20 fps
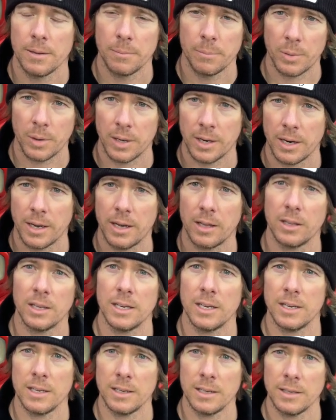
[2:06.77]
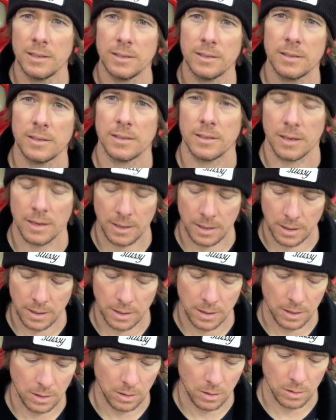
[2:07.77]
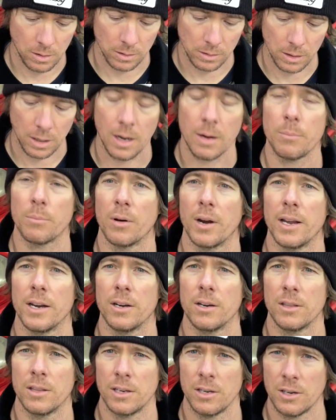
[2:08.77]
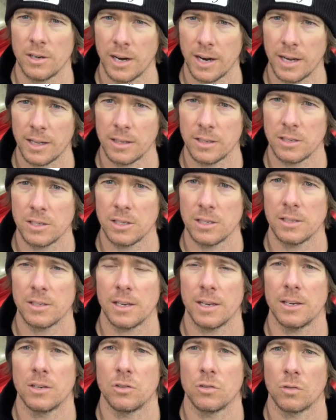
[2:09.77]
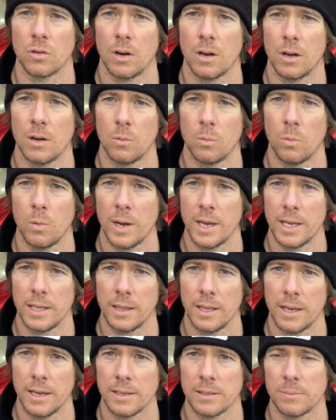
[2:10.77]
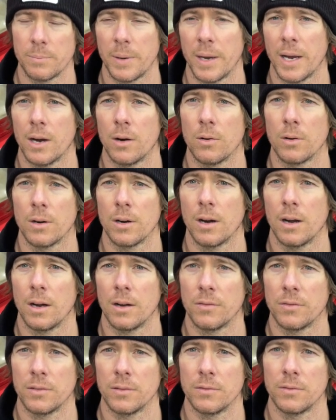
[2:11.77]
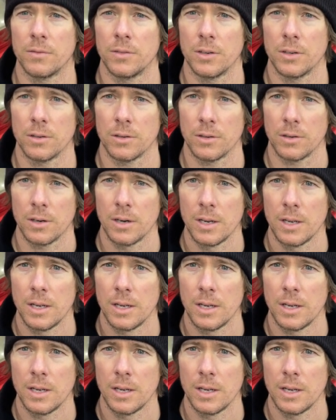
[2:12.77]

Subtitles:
but LEDs are a lot brighter than your halogens and draw way less power off of your